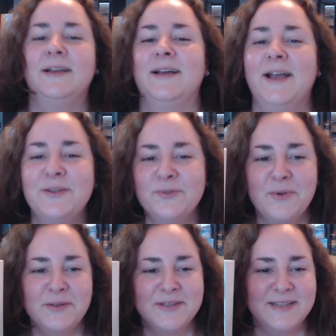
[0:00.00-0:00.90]
I don't know
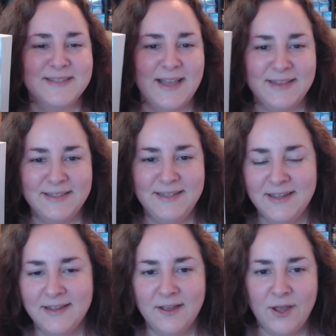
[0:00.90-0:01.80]
exactly.
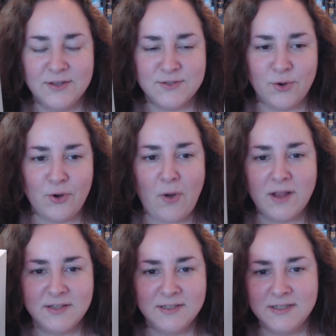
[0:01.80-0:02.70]
So
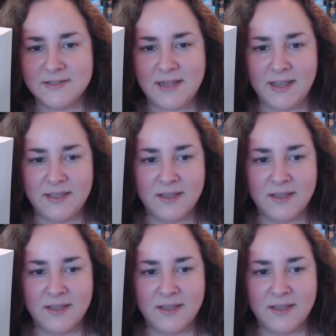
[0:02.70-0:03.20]
Hraten is like